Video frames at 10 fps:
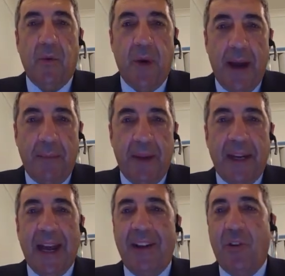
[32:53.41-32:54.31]

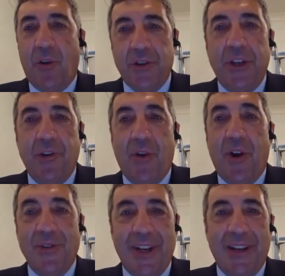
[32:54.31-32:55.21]
rambling and lost in your
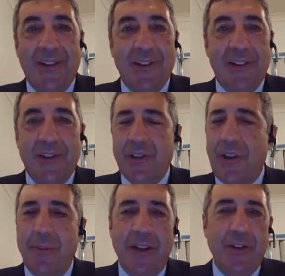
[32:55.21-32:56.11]
own sentences.
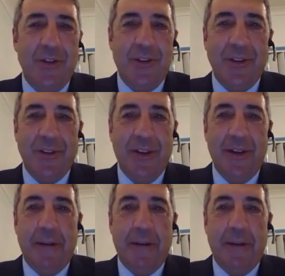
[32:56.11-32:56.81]
So many students